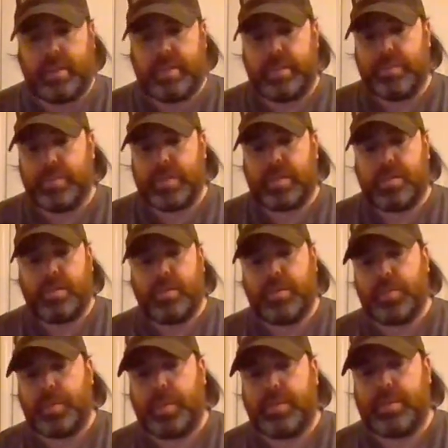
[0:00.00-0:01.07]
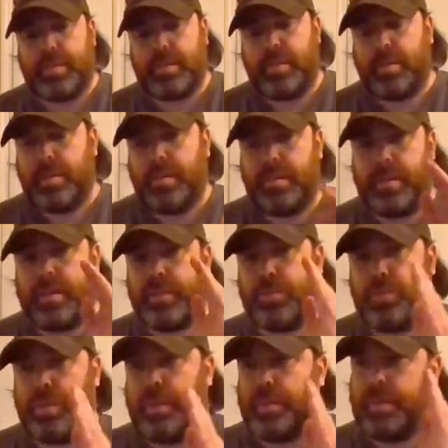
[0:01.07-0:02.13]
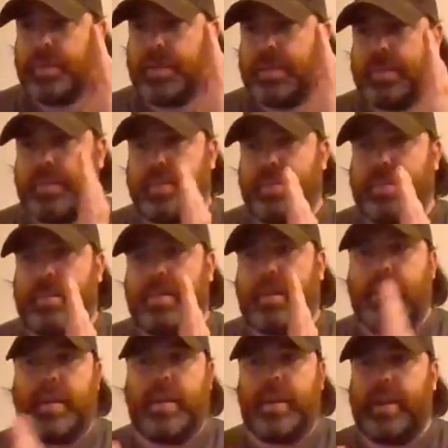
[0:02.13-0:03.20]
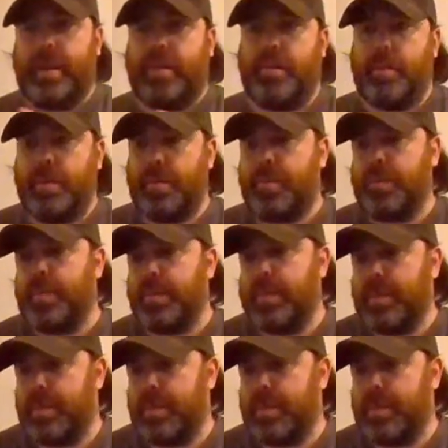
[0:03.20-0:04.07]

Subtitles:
seems like all those parts are extremely like narrow.